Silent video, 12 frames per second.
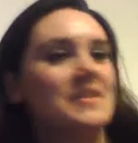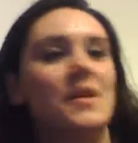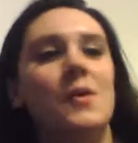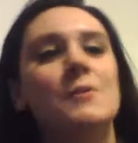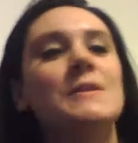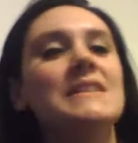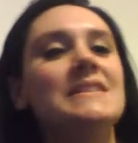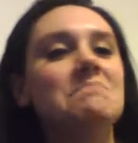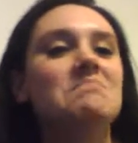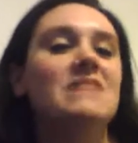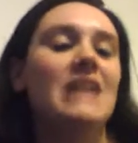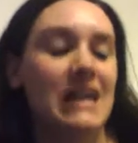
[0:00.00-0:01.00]
So
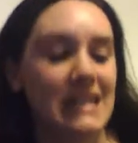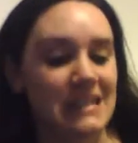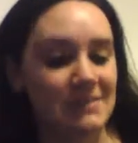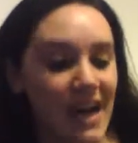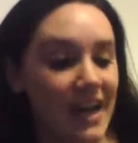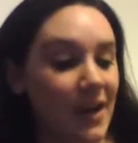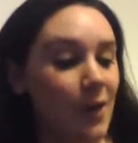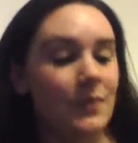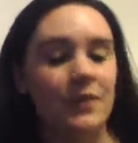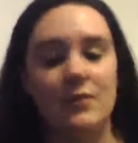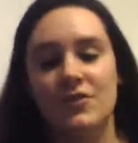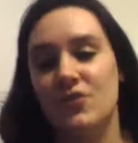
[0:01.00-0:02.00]
um, I
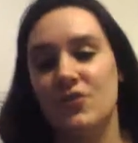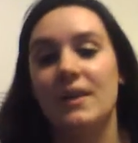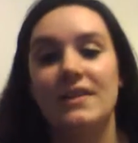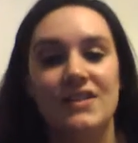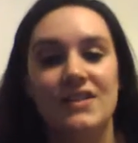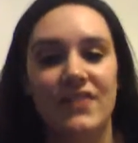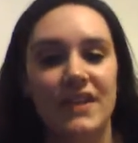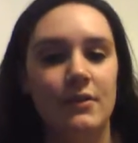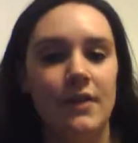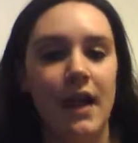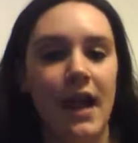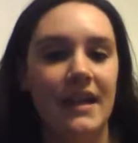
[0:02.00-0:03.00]
hope you enjoyed this
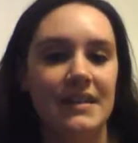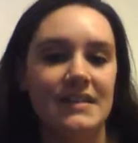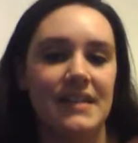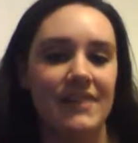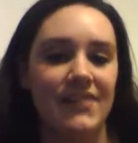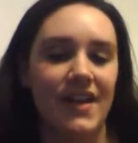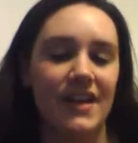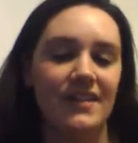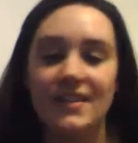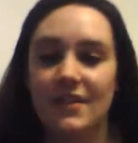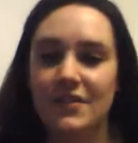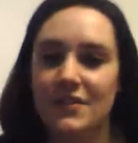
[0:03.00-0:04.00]
video, guys, and that
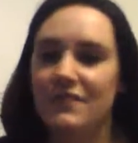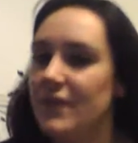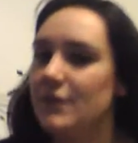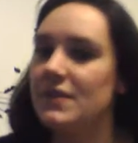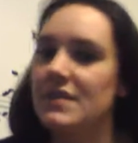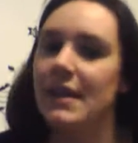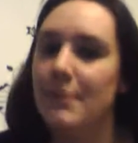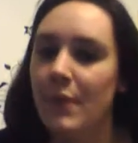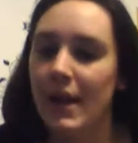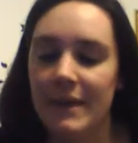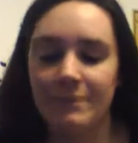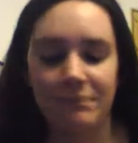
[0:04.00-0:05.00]
you know you feel the same
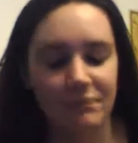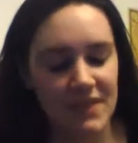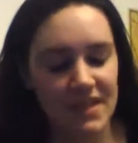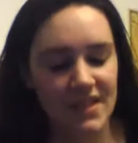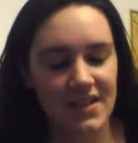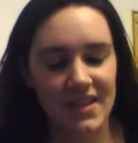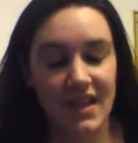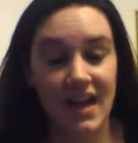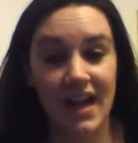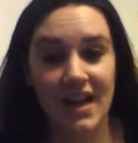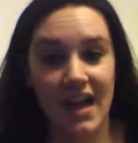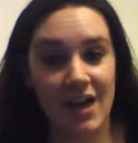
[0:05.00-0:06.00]
way that
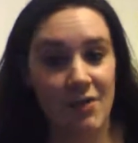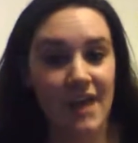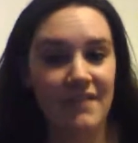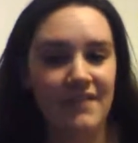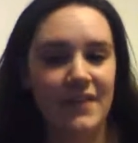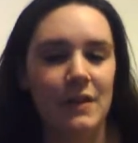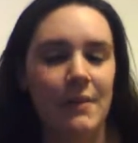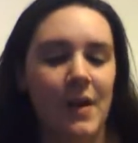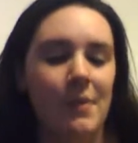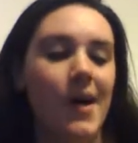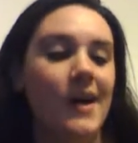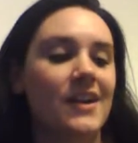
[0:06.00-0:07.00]
I how I feel
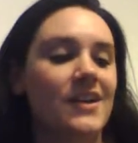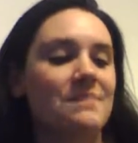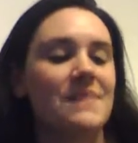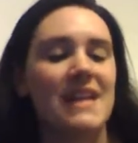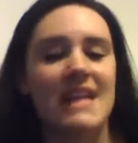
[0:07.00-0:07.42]
about Potter.